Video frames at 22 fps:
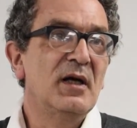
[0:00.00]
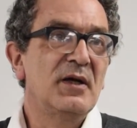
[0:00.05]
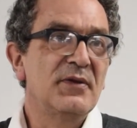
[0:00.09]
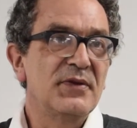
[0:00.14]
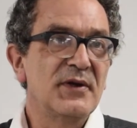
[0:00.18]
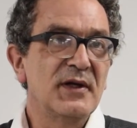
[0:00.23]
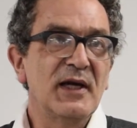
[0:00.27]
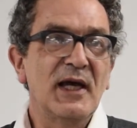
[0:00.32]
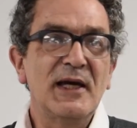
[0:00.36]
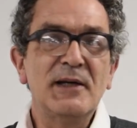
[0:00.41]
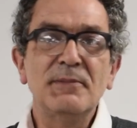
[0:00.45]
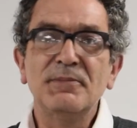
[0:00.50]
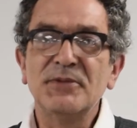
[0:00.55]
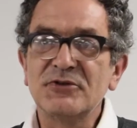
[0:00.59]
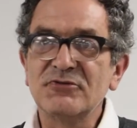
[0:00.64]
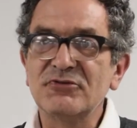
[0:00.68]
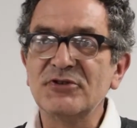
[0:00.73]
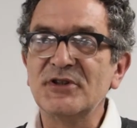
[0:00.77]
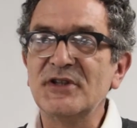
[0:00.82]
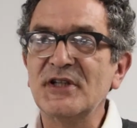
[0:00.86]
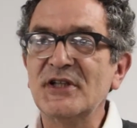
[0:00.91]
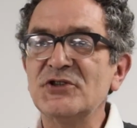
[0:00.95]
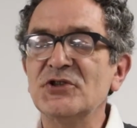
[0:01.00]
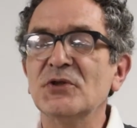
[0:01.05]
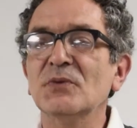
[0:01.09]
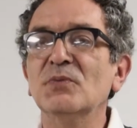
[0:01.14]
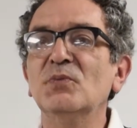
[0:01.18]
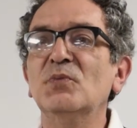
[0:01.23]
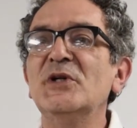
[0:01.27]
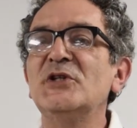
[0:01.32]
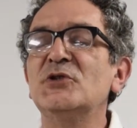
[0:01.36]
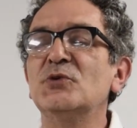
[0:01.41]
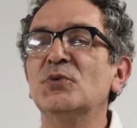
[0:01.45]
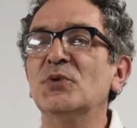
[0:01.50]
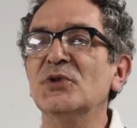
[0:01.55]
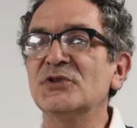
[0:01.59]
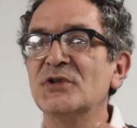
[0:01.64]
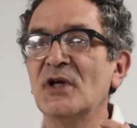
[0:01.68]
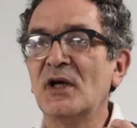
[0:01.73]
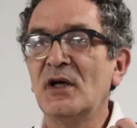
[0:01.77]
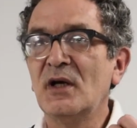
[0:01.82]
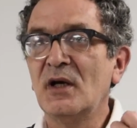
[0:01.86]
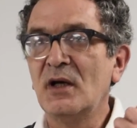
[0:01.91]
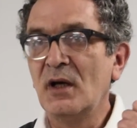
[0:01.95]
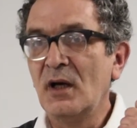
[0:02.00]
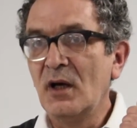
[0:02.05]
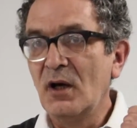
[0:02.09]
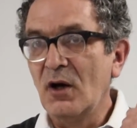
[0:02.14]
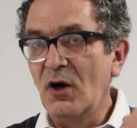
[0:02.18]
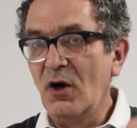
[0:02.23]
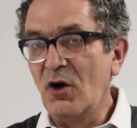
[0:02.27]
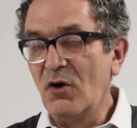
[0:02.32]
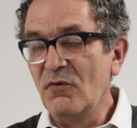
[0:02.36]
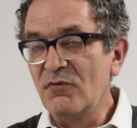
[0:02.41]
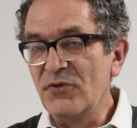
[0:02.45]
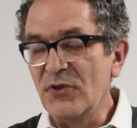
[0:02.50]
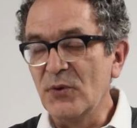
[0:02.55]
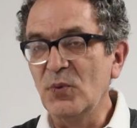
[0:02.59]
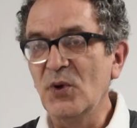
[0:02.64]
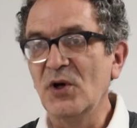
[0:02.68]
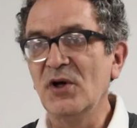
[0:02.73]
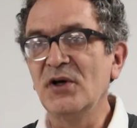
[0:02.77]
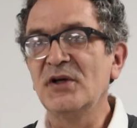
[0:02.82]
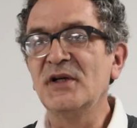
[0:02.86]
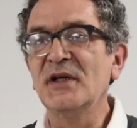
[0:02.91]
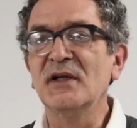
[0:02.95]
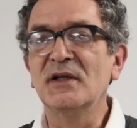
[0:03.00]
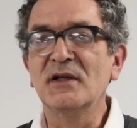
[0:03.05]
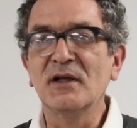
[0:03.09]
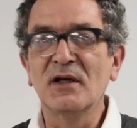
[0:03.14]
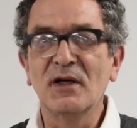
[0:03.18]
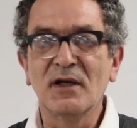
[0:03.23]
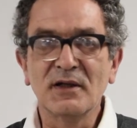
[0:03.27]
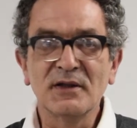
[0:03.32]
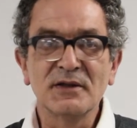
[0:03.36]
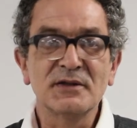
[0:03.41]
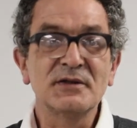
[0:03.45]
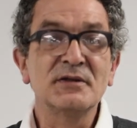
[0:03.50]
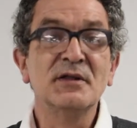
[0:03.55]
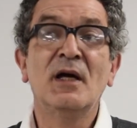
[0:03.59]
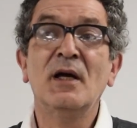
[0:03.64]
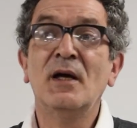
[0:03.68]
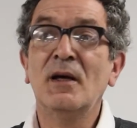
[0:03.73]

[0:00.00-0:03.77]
The Labour tradition, which was of the working class,